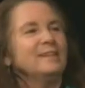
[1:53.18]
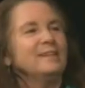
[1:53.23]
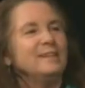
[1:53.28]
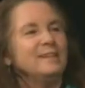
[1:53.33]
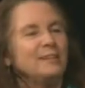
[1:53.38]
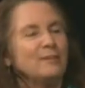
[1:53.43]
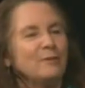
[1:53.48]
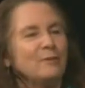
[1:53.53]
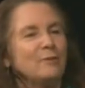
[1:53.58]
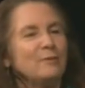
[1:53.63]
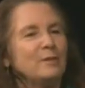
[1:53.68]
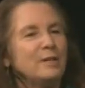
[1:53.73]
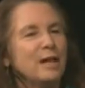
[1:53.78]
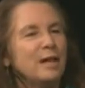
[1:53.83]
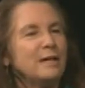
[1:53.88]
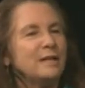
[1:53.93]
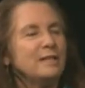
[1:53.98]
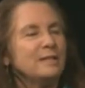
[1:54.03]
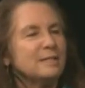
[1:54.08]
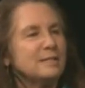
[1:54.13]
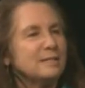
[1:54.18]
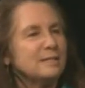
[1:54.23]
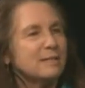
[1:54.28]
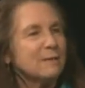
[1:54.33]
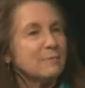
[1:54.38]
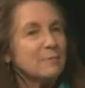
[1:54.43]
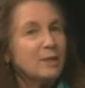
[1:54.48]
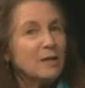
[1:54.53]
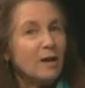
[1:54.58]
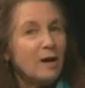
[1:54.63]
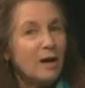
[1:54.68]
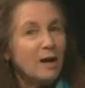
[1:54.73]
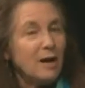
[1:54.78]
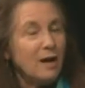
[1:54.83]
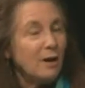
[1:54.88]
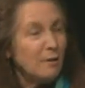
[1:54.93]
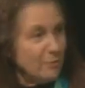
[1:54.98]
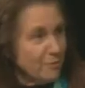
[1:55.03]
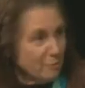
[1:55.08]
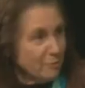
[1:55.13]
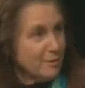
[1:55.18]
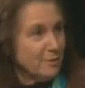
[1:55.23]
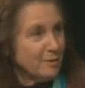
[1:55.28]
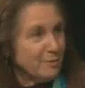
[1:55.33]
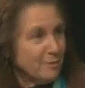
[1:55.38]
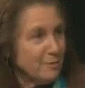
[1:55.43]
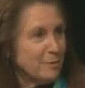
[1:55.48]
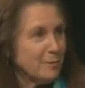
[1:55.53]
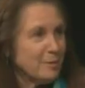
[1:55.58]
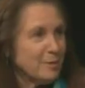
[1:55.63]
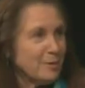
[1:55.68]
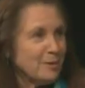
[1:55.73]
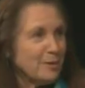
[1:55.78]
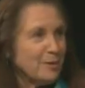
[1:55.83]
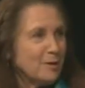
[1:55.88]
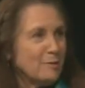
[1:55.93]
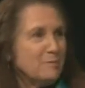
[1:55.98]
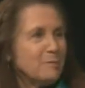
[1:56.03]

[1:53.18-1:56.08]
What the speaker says: not into something other than who we are,